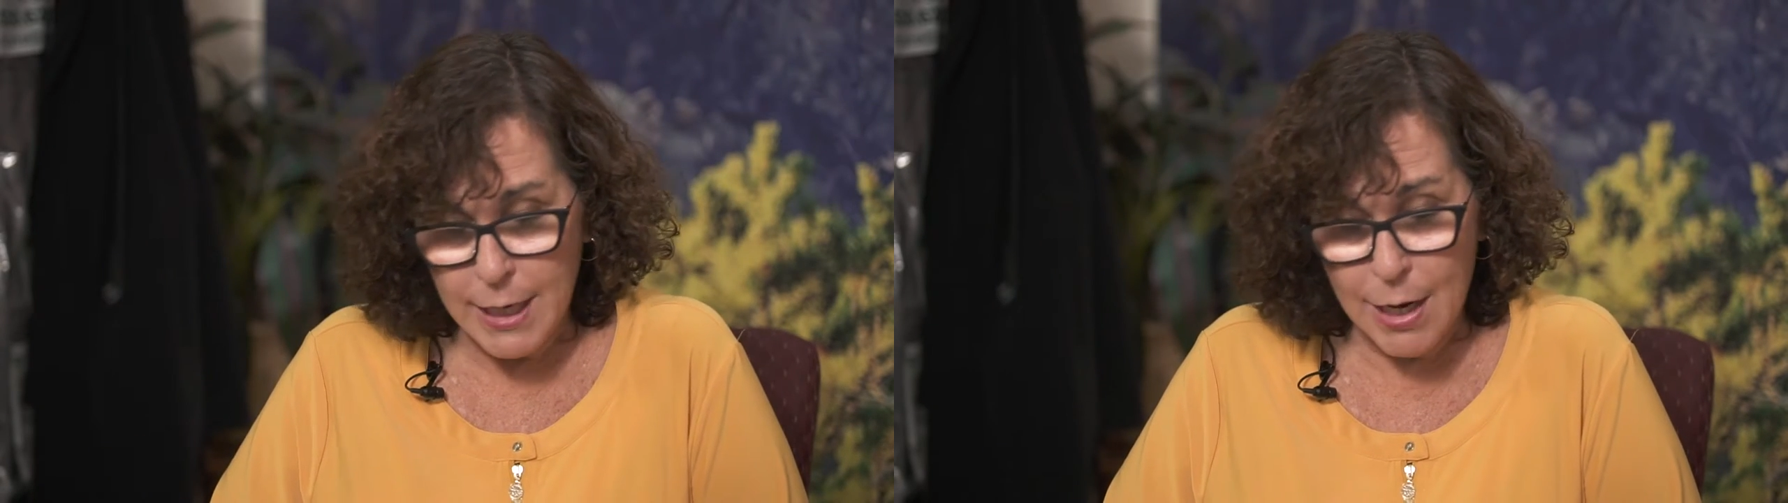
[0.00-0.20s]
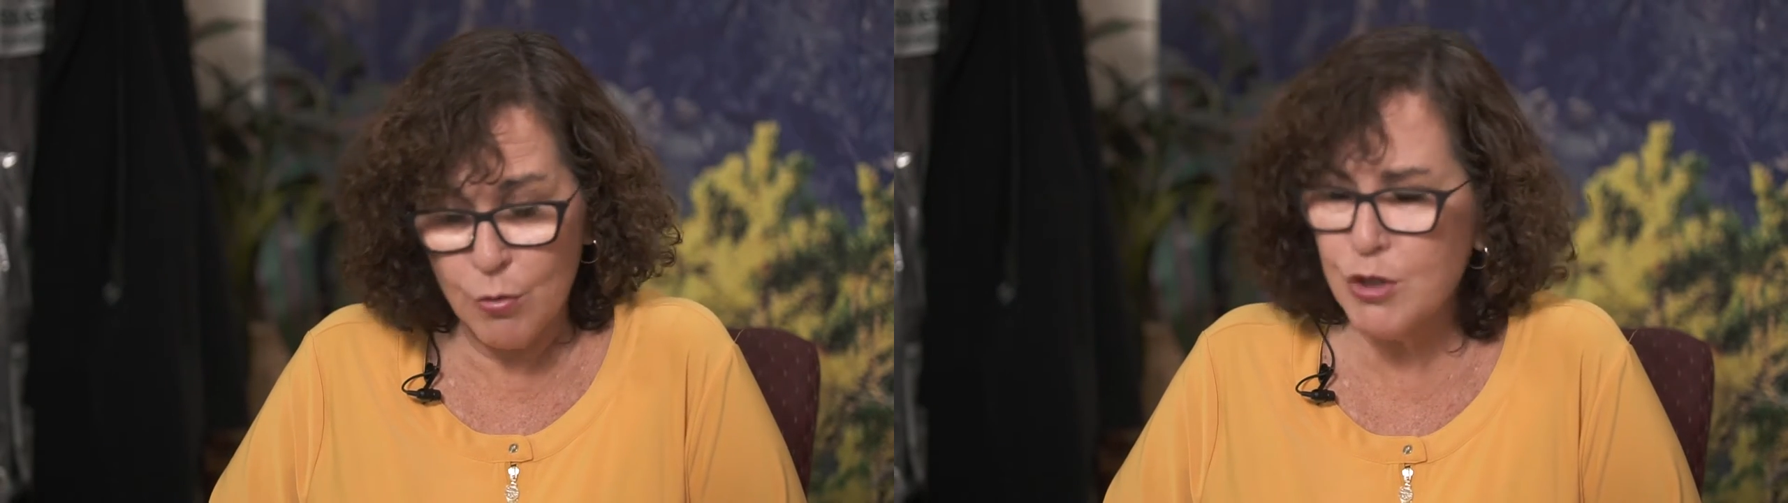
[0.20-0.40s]

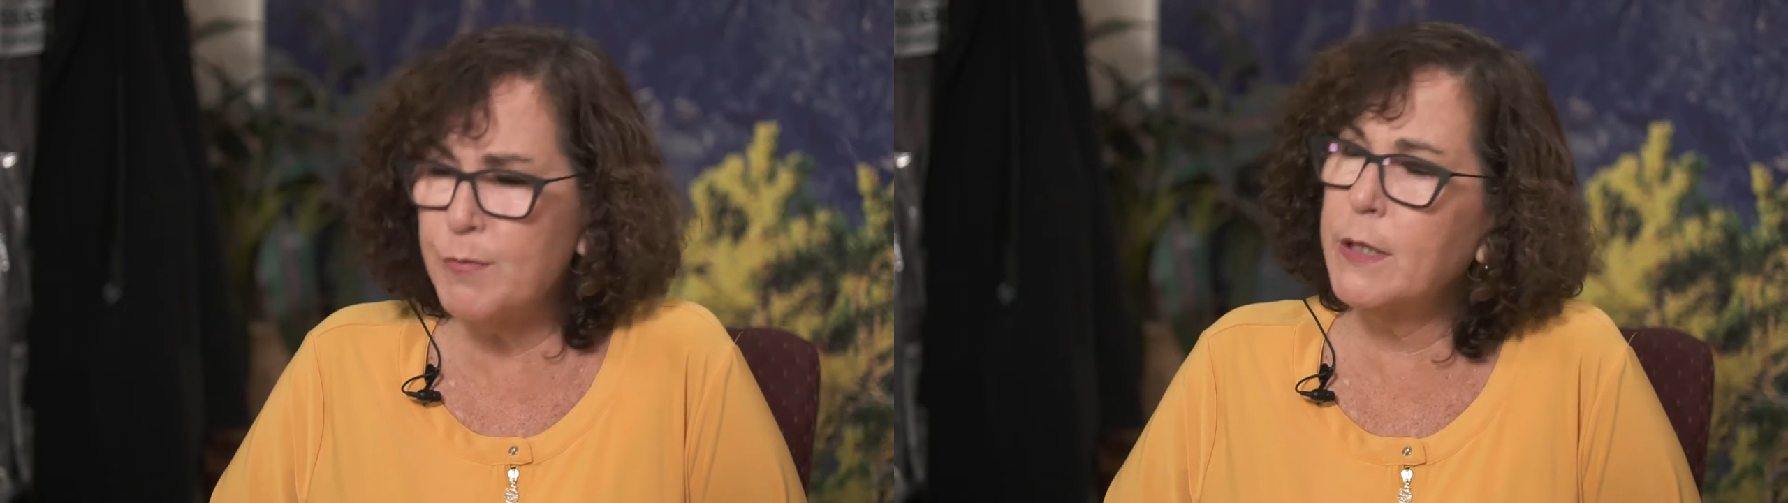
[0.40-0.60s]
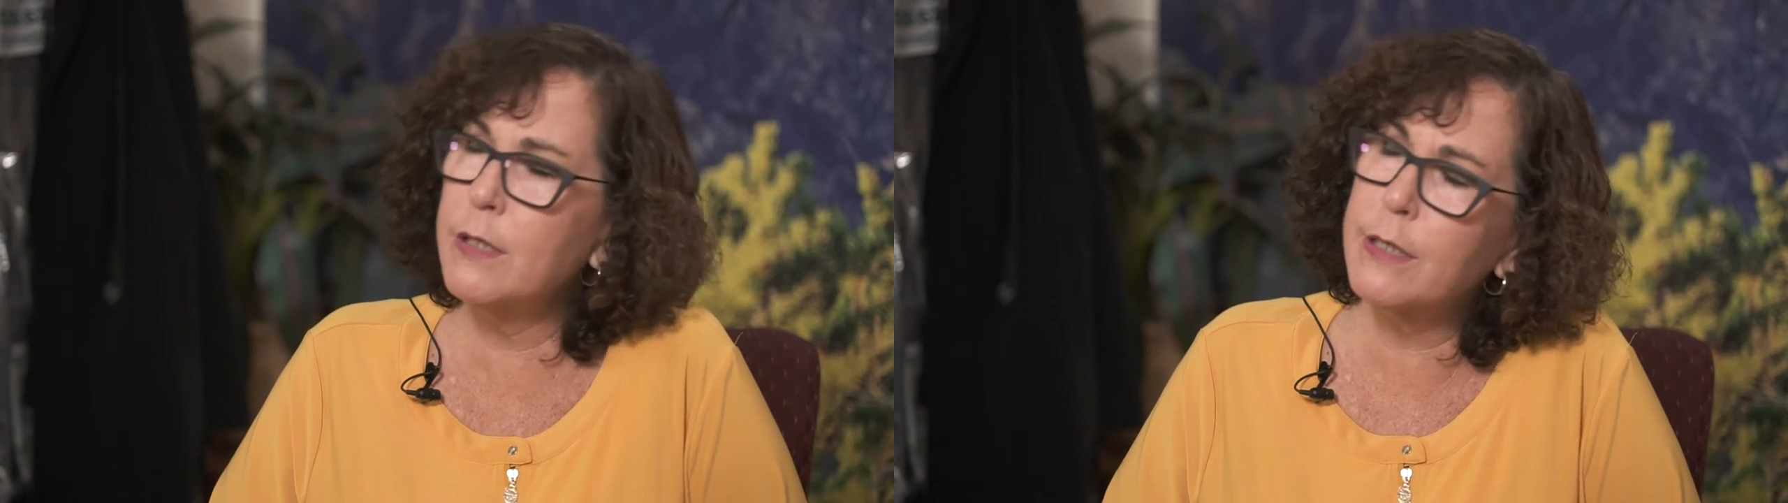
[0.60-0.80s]
And we're
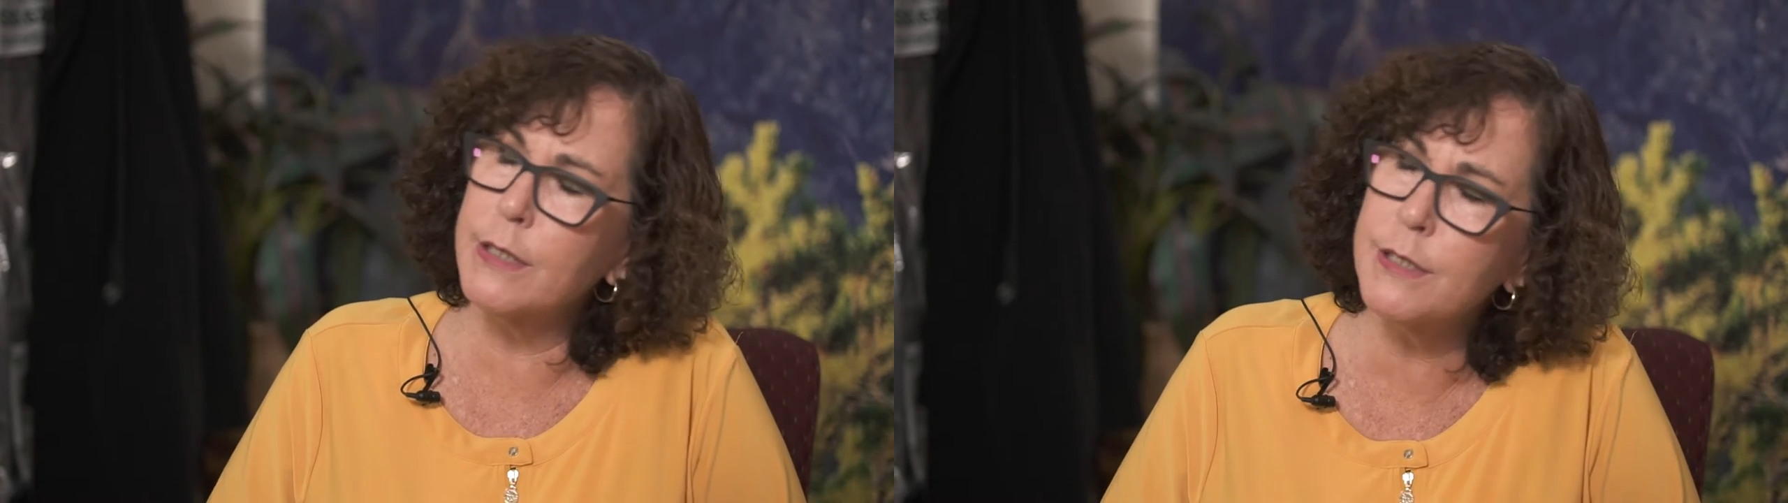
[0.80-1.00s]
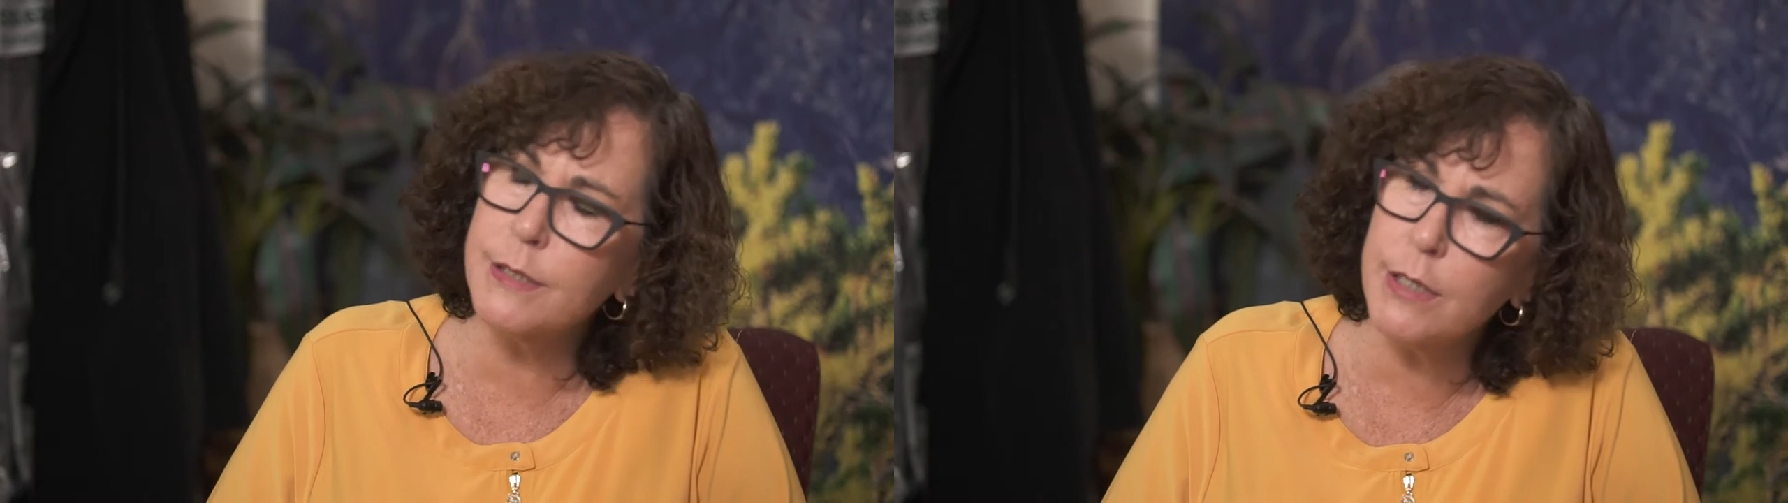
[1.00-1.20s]
speaking to
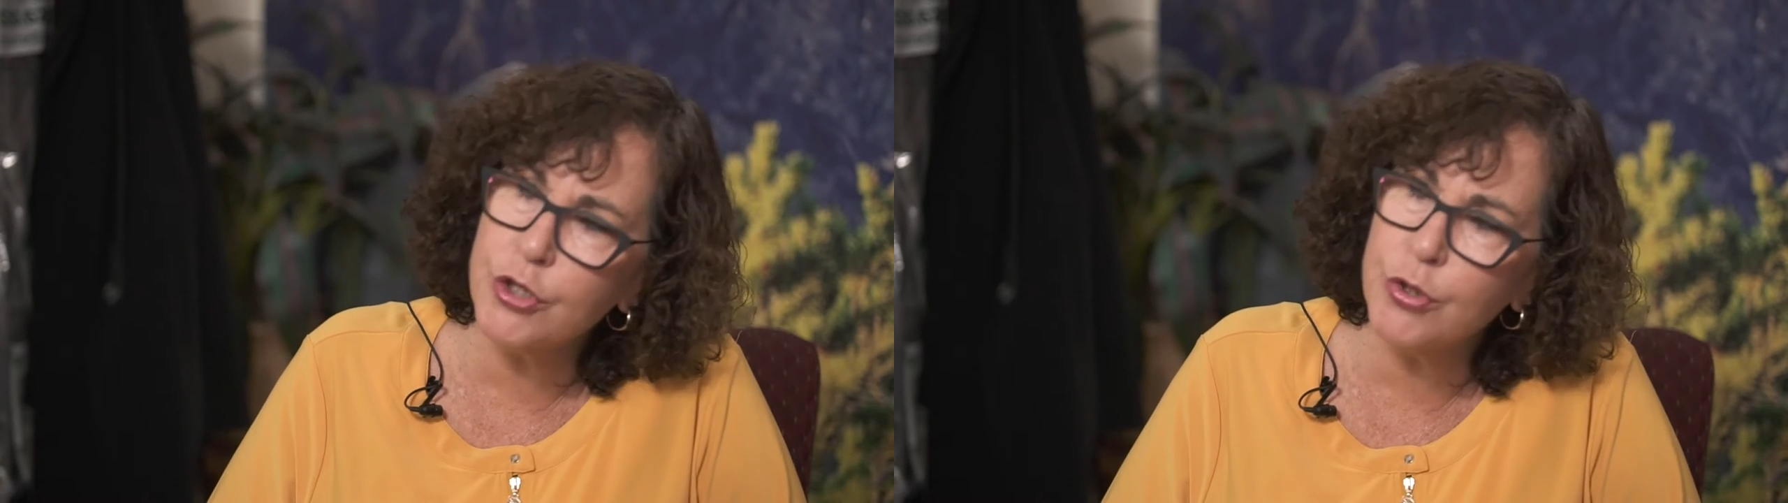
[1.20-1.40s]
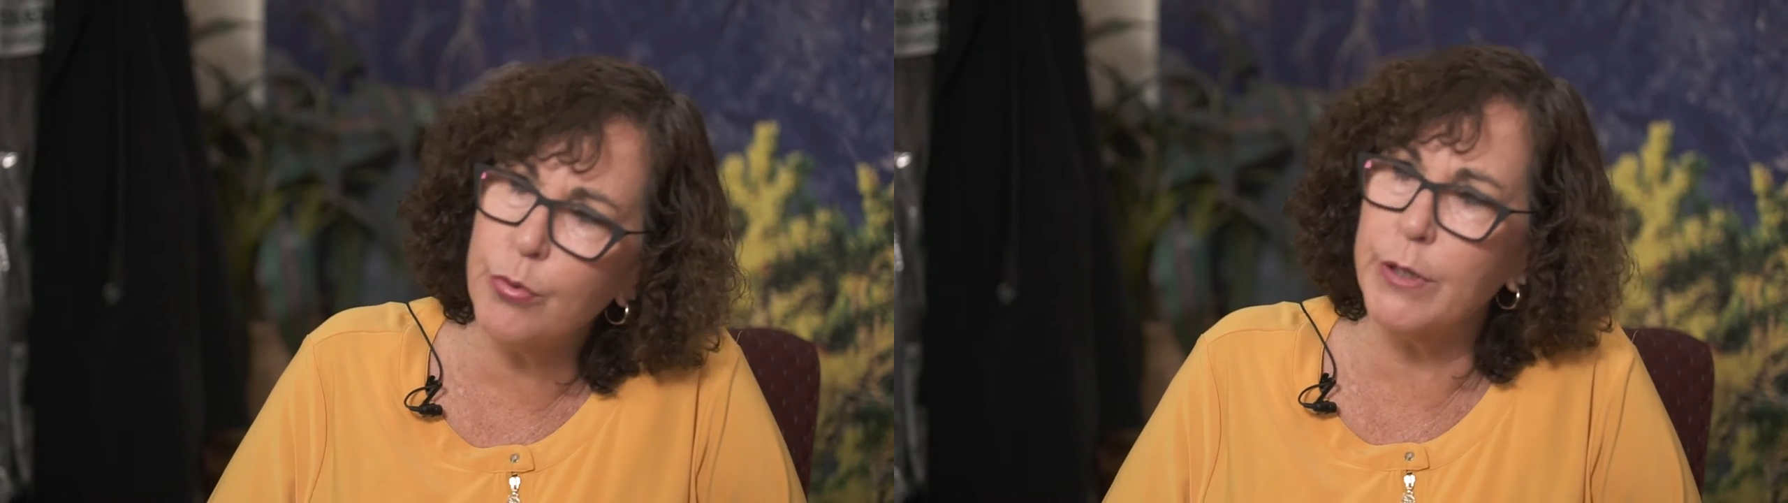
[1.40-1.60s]

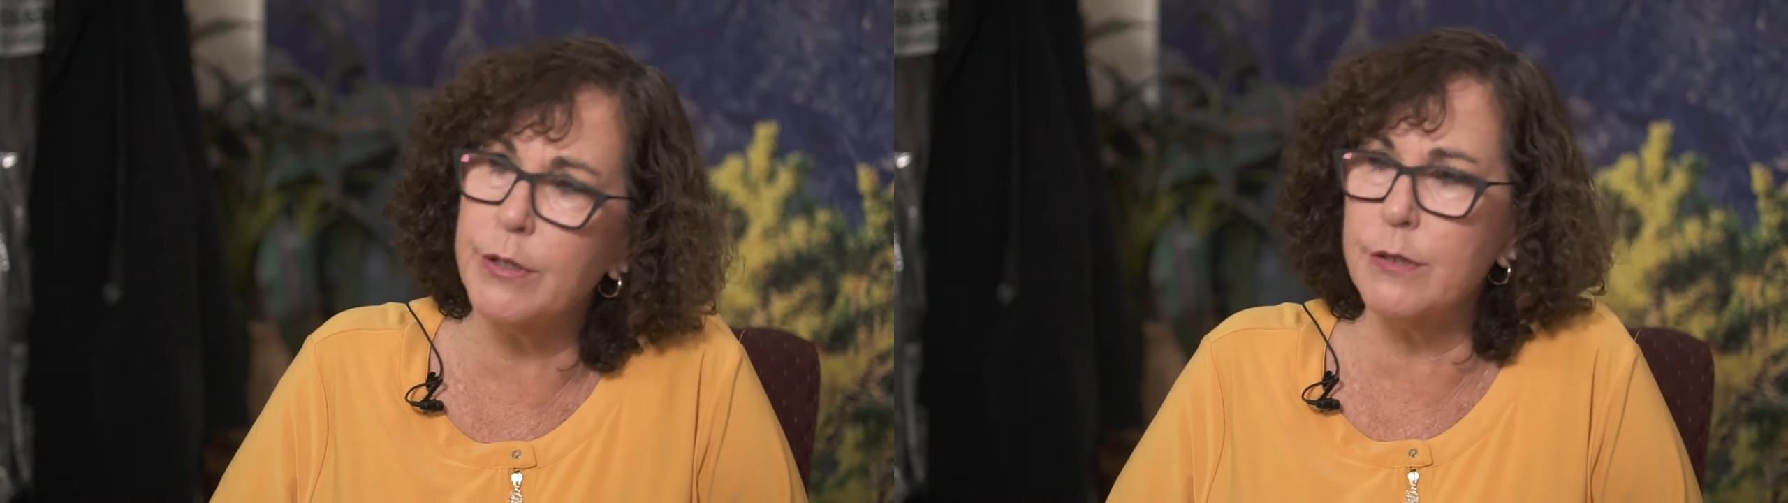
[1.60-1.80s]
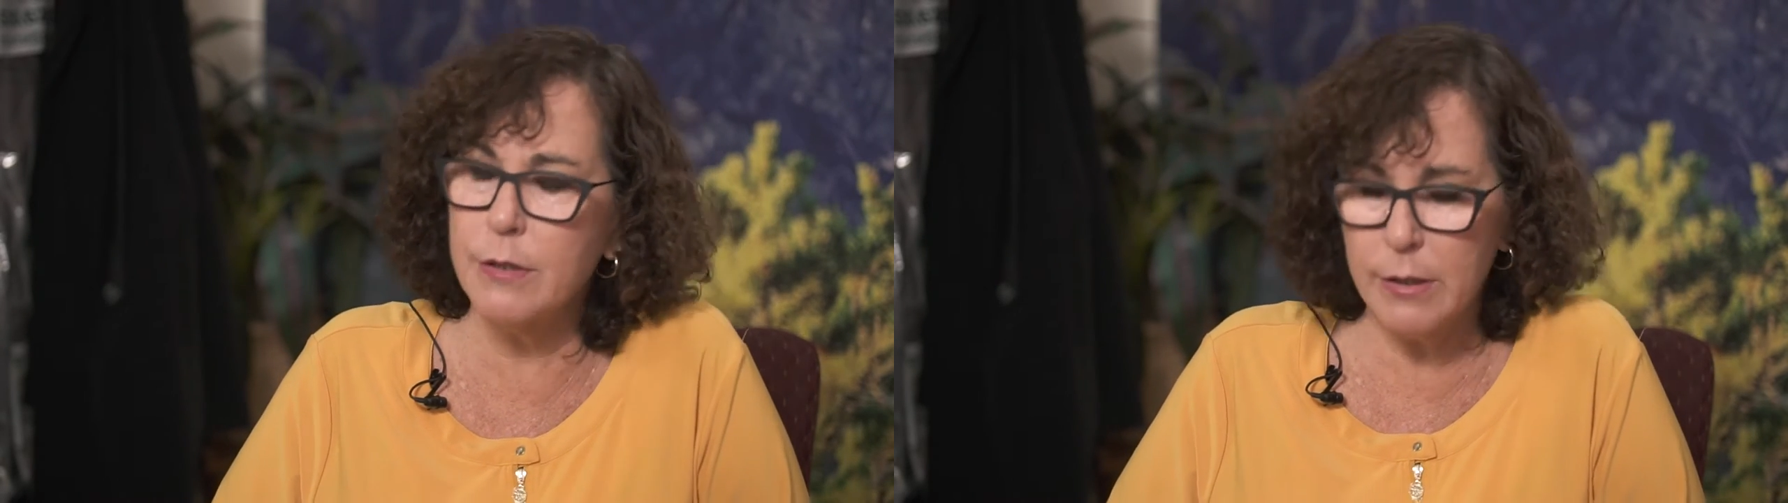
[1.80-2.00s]

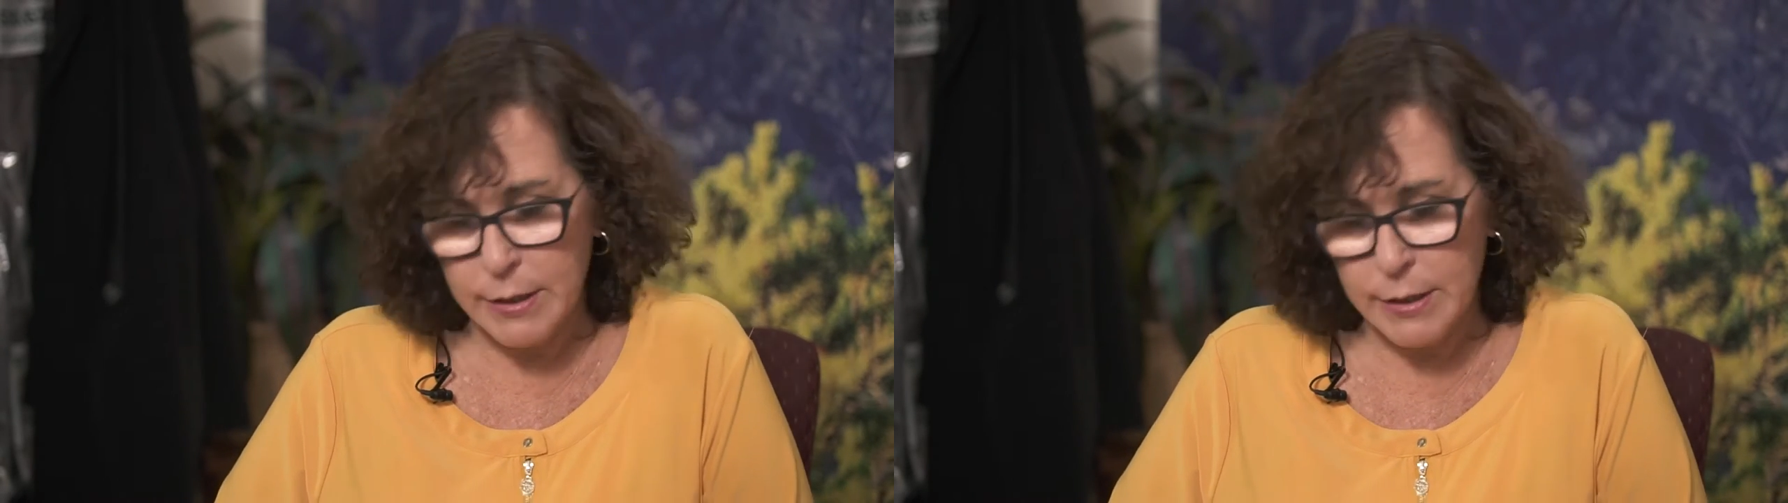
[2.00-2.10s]
constituents